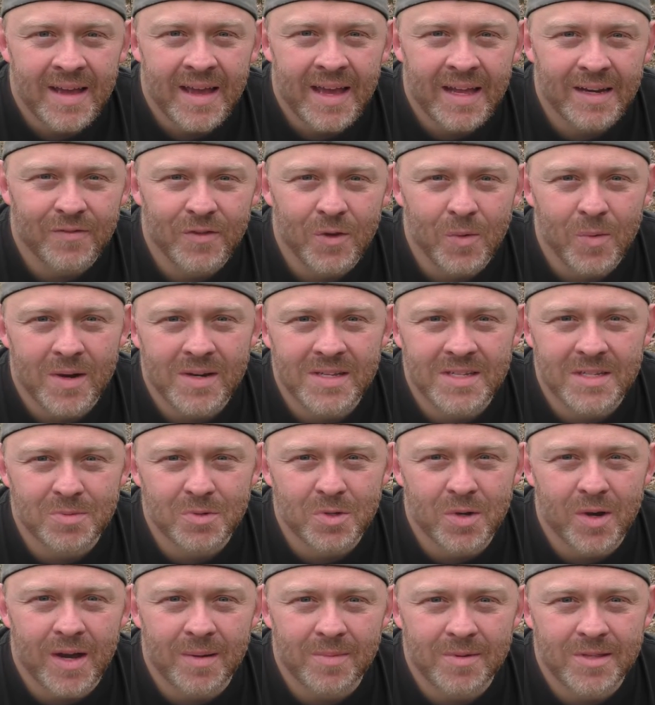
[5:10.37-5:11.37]
And if you want to
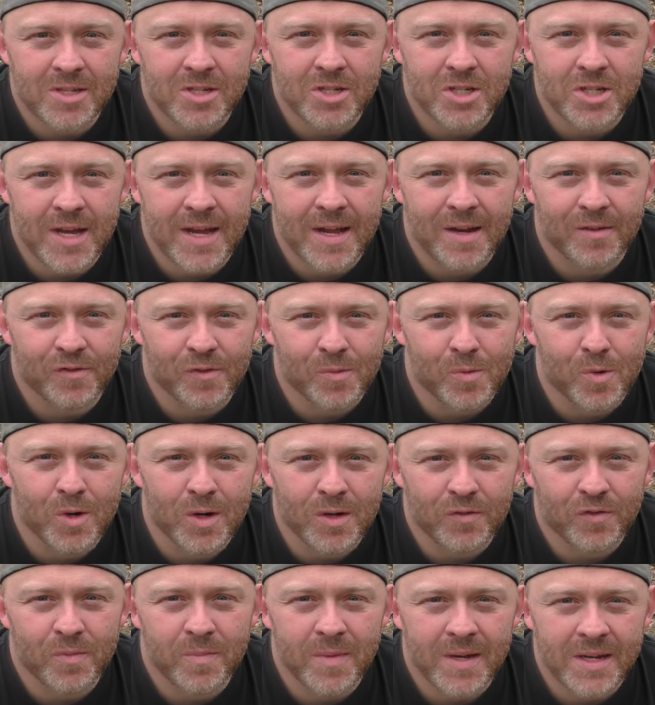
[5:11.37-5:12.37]
subscribe to this channel for
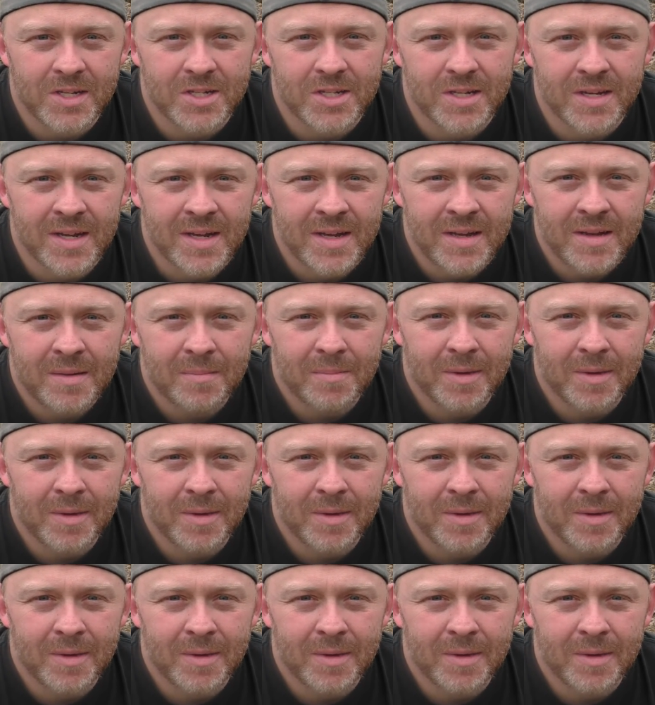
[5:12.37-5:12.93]
more information,